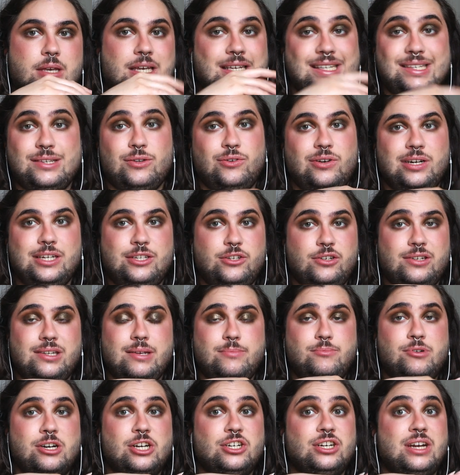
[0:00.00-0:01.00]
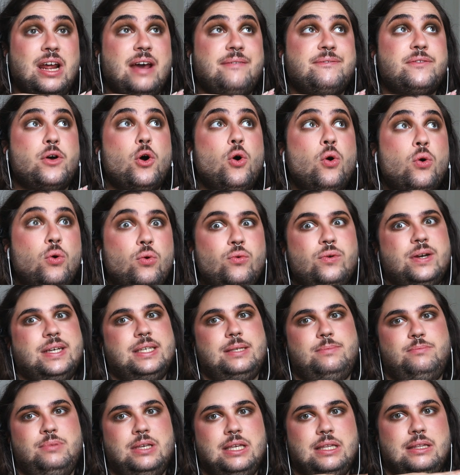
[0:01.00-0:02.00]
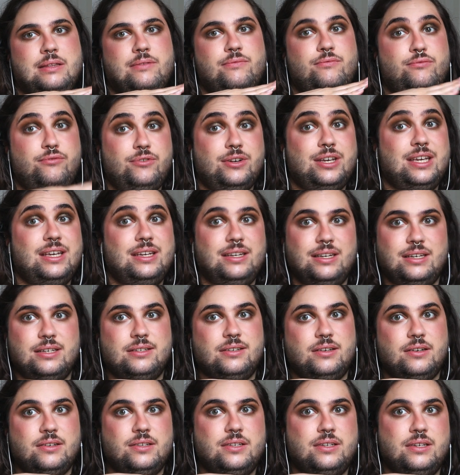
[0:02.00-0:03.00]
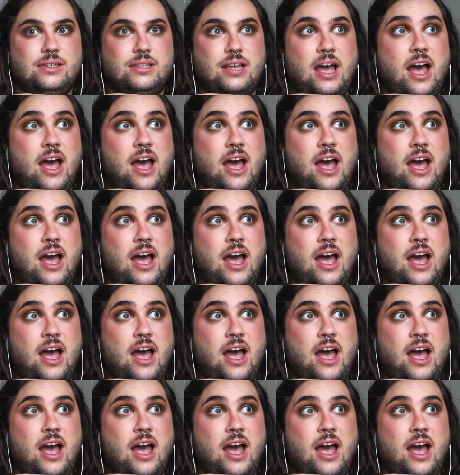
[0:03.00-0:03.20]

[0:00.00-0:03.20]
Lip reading: It's not linked to depression. I've always been freaking exhausted.